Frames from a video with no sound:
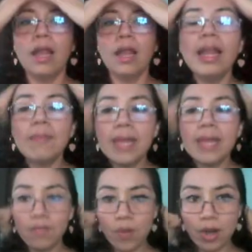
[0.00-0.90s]
let me
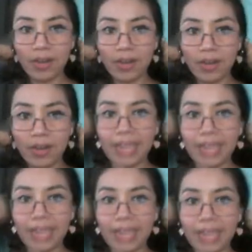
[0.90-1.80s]
give you another
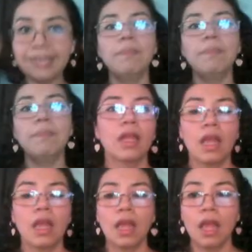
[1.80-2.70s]
example.
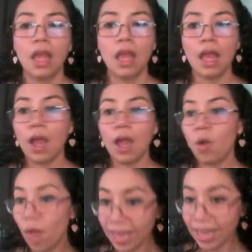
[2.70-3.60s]

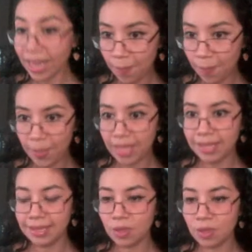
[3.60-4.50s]
What
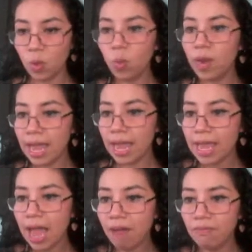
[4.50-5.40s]
happens when I
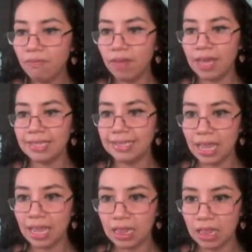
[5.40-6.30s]
have a
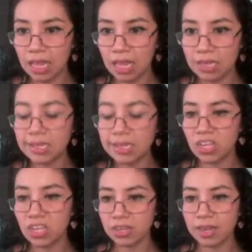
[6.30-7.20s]
sentence that
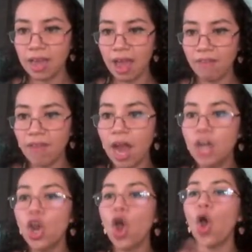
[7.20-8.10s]
doesn't have
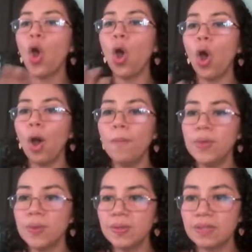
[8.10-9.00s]
an
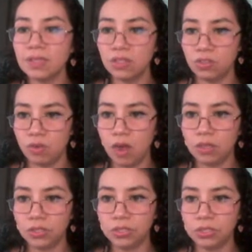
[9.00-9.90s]
obvious
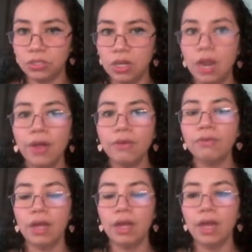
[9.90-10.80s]
structure,
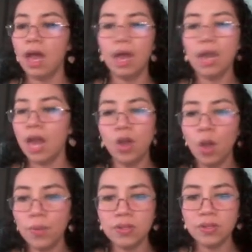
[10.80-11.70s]
an
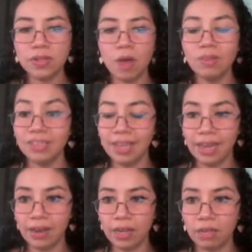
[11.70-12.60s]
obvious
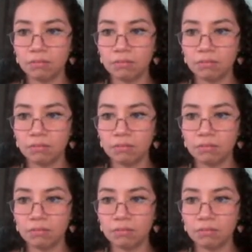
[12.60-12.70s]
auxiliary?